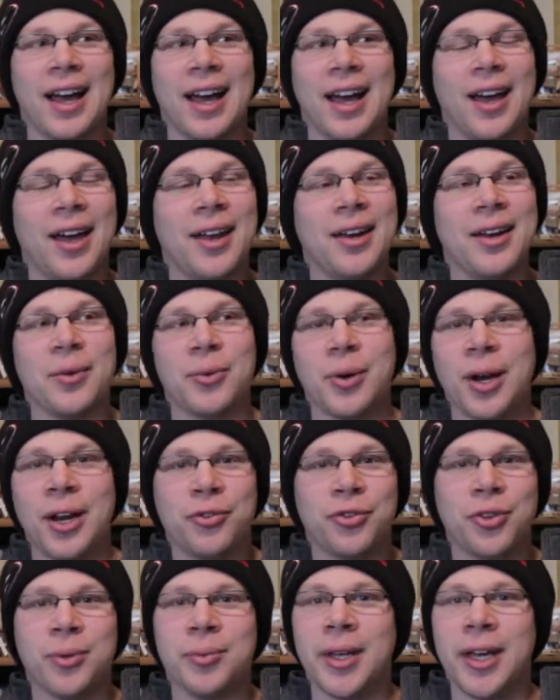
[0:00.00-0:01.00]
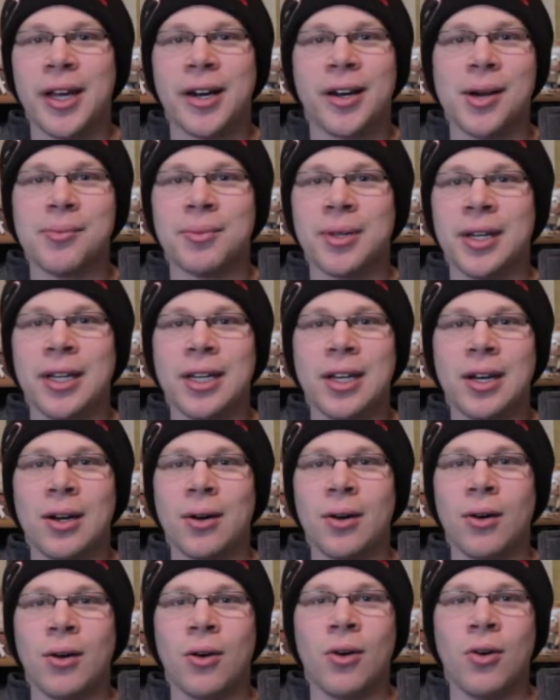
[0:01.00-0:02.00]
And right from there, I'm
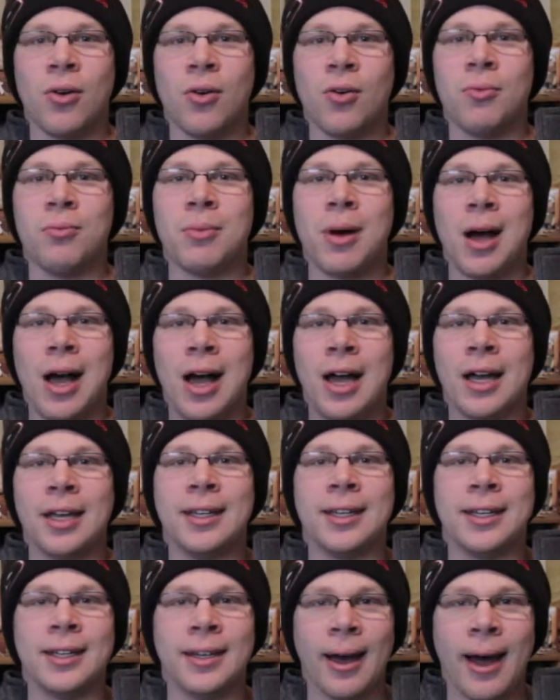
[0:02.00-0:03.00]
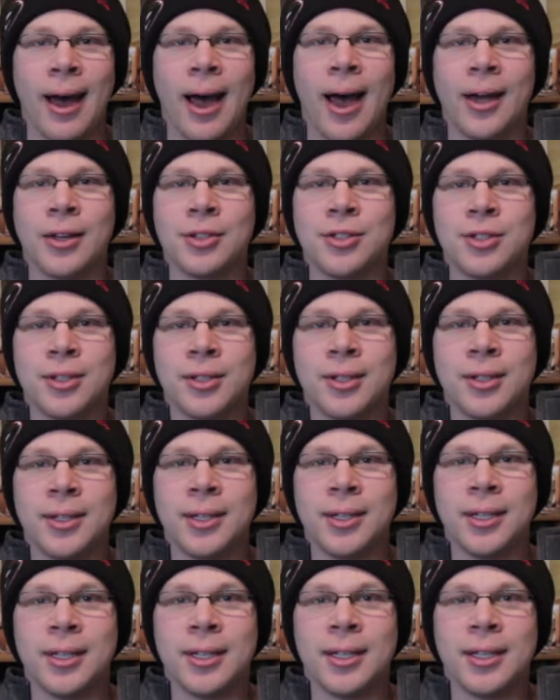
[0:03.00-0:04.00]
like, oh my gosh.
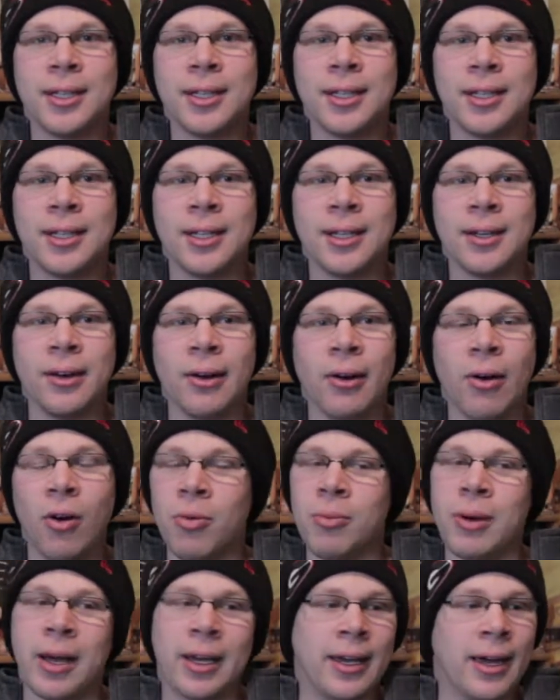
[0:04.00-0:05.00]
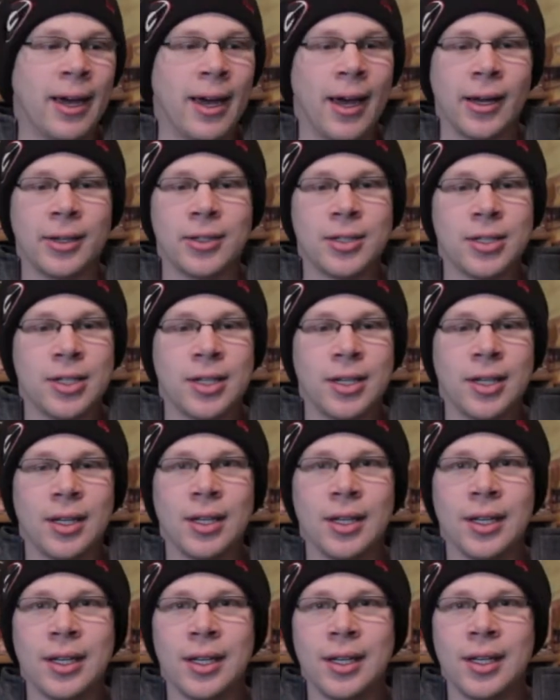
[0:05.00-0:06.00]
Oh my gosh.
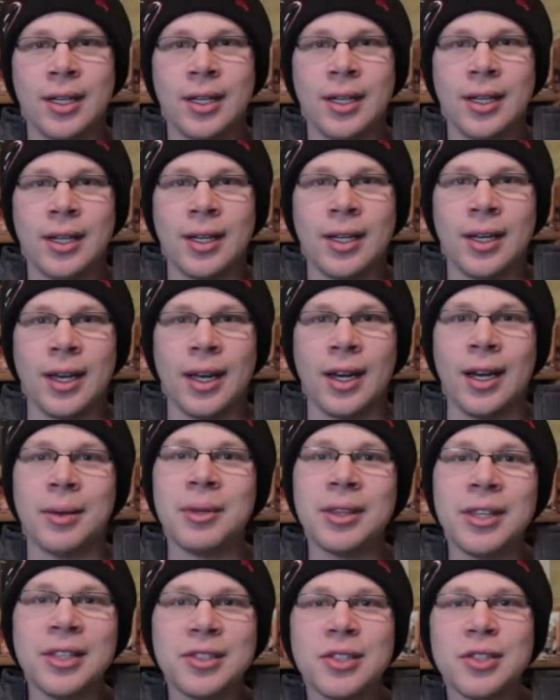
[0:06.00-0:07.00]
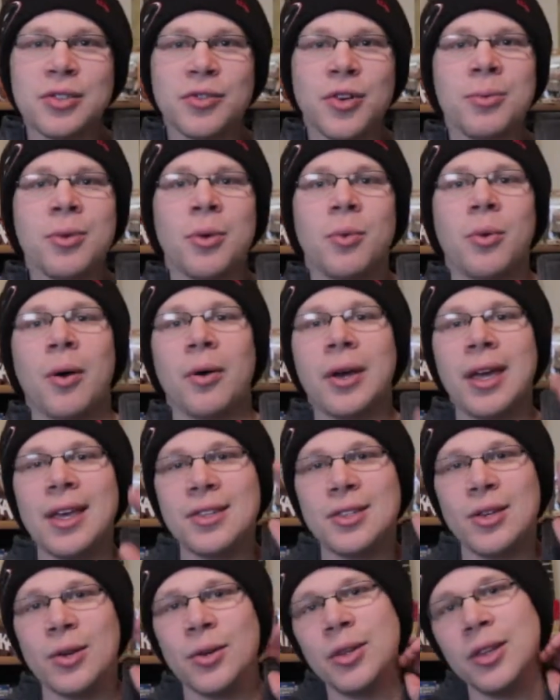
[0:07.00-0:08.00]
And I mean, this is from
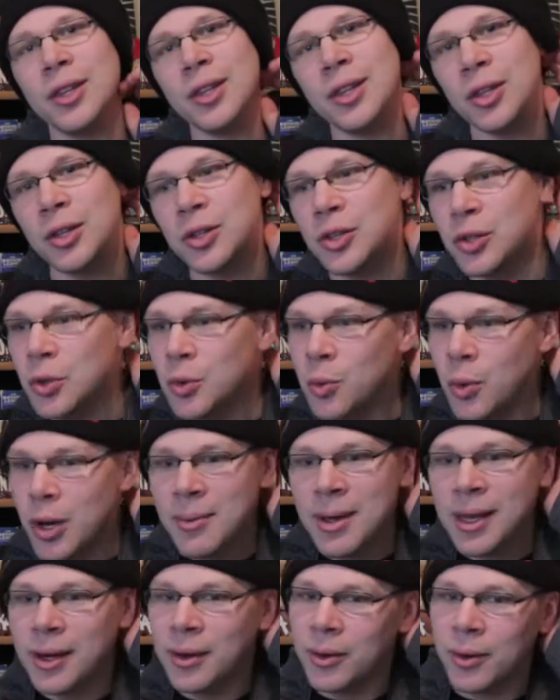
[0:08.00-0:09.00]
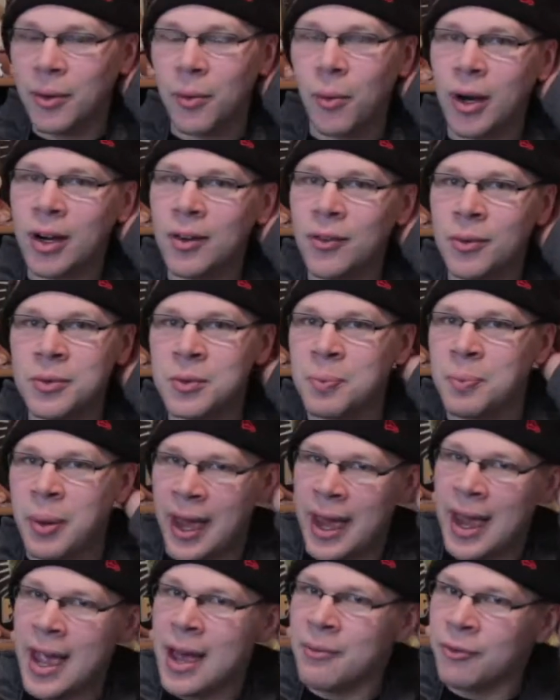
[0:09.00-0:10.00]
okay, so the two women, one of them's
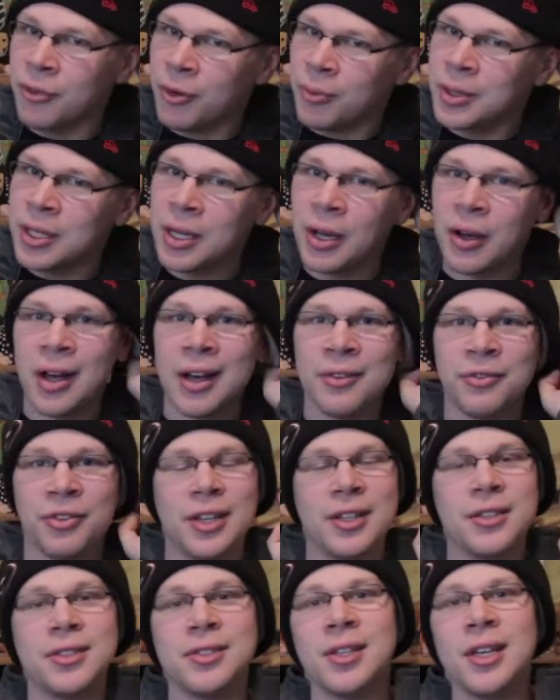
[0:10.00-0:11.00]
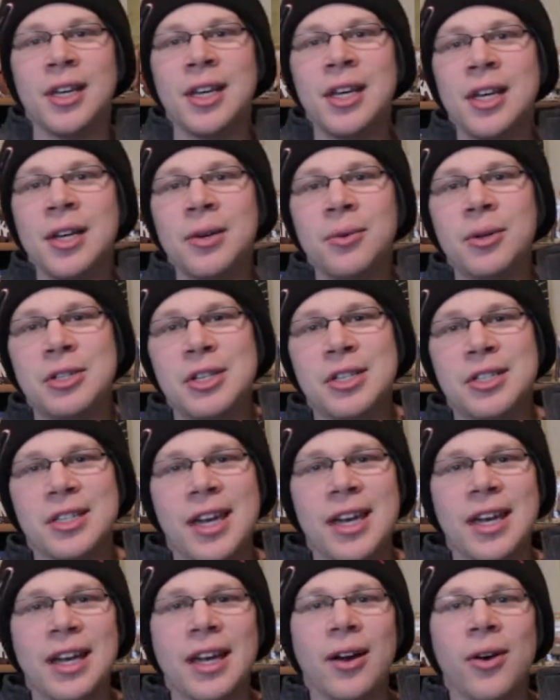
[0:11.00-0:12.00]
Pam from The Office, which is
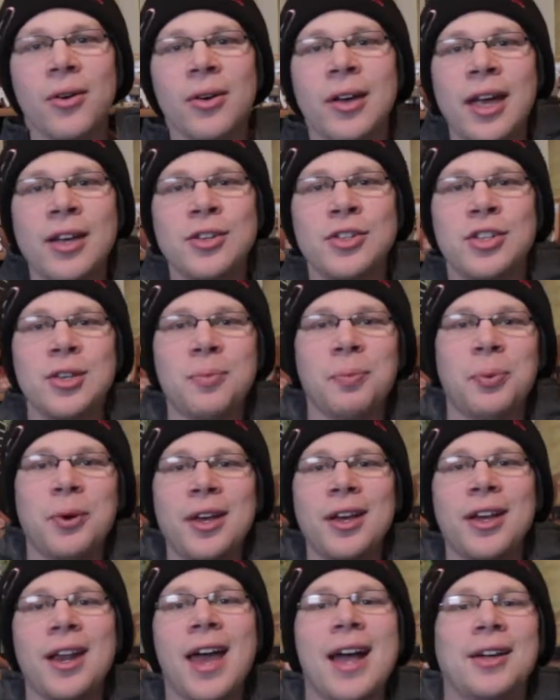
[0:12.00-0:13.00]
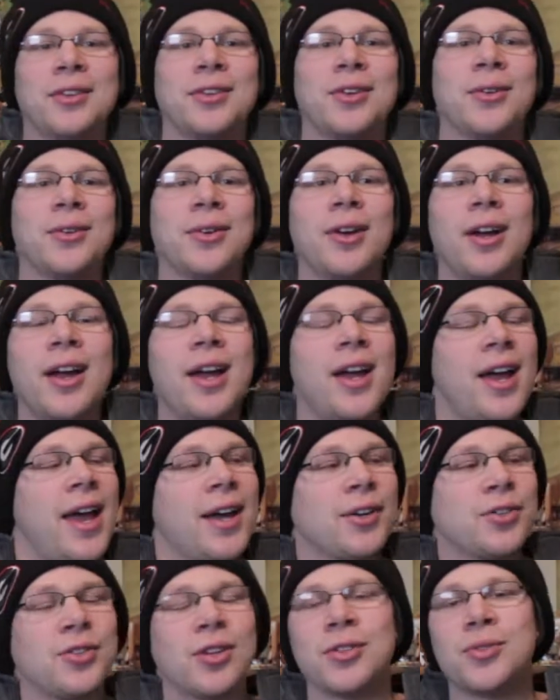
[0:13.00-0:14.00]
like, okay, she's a pretty good
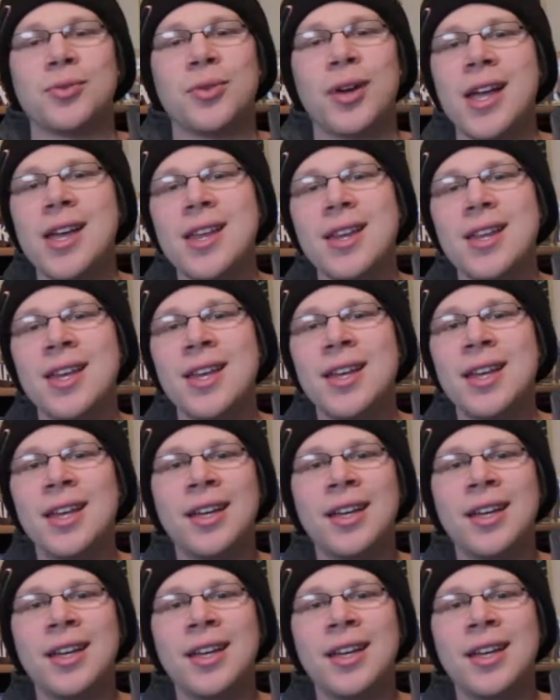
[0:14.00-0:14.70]
actress, right?